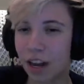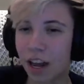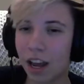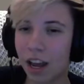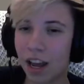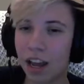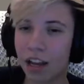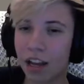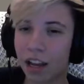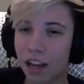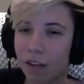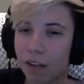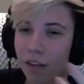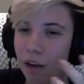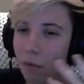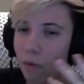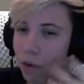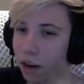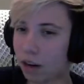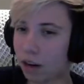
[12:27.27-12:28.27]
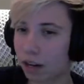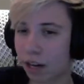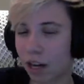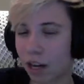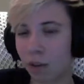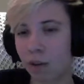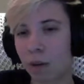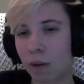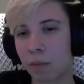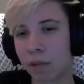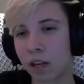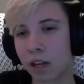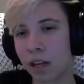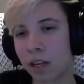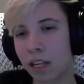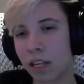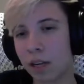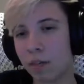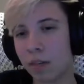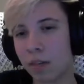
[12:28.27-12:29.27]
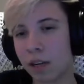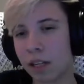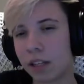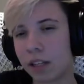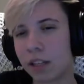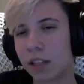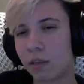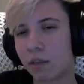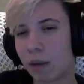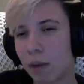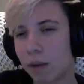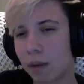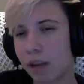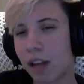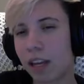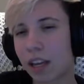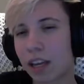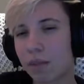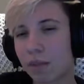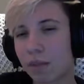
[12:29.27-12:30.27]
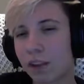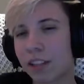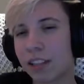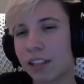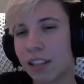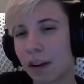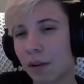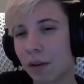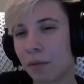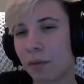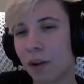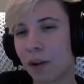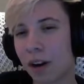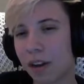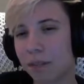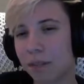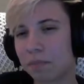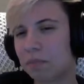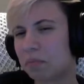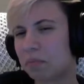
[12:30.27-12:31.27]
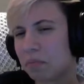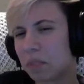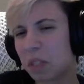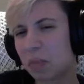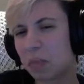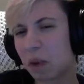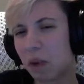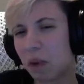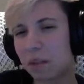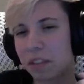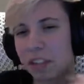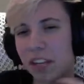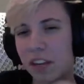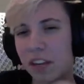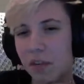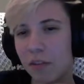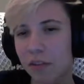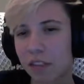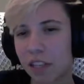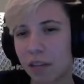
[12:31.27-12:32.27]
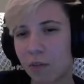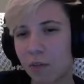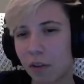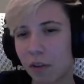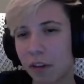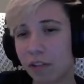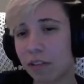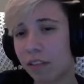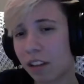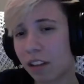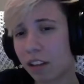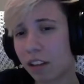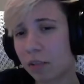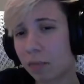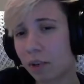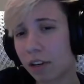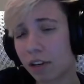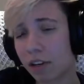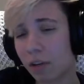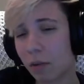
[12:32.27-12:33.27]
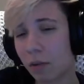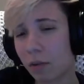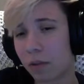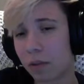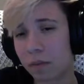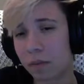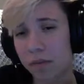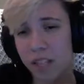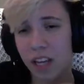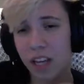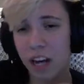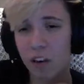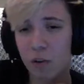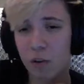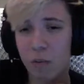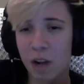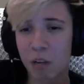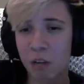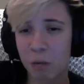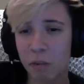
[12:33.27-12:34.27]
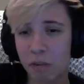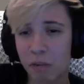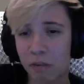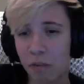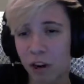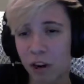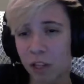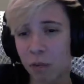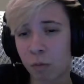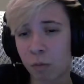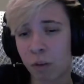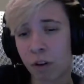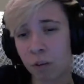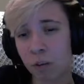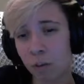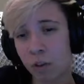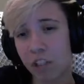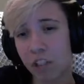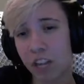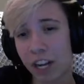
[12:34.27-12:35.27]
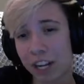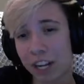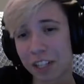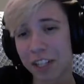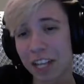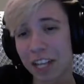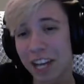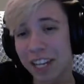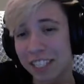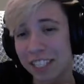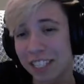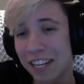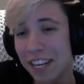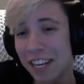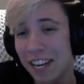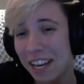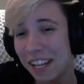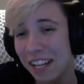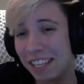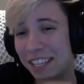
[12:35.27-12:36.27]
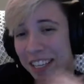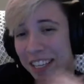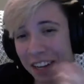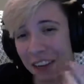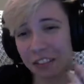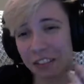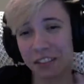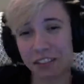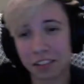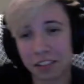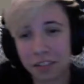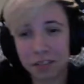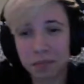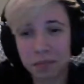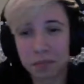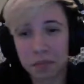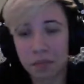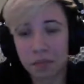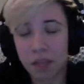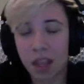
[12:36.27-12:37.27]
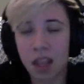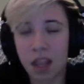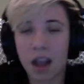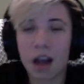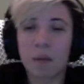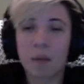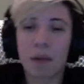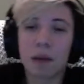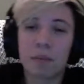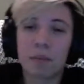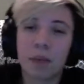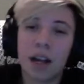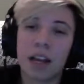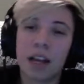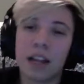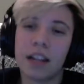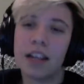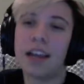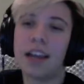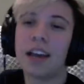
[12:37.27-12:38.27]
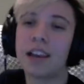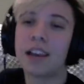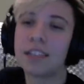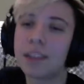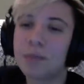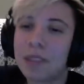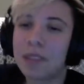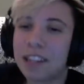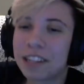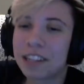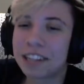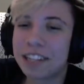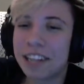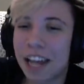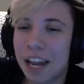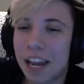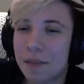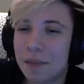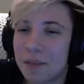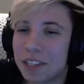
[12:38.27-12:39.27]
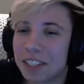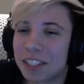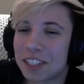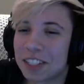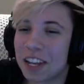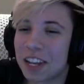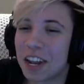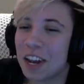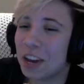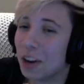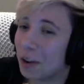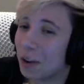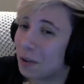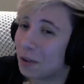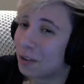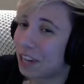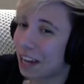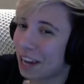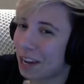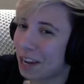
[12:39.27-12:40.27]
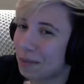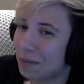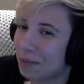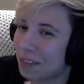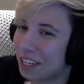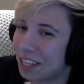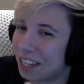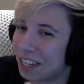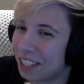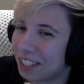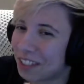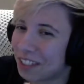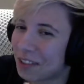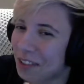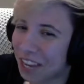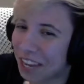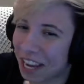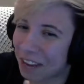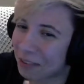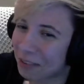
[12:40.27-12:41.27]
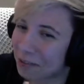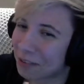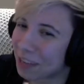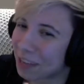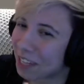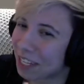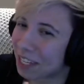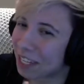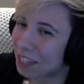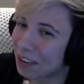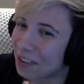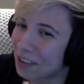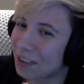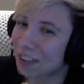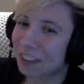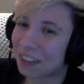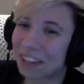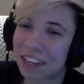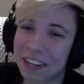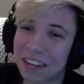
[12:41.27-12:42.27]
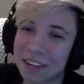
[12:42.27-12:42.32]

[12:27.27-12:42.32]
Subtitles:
And like if I wanted to get a replica Keyblade, the replica Keyblade that I would want is probably Zayin Art's Keyblade. The thing's pretty cool. Kind of reminds me of Frostborn, which I collect. You know, so I might buy it. Except that its name is No Name, so you can't fucking Google it.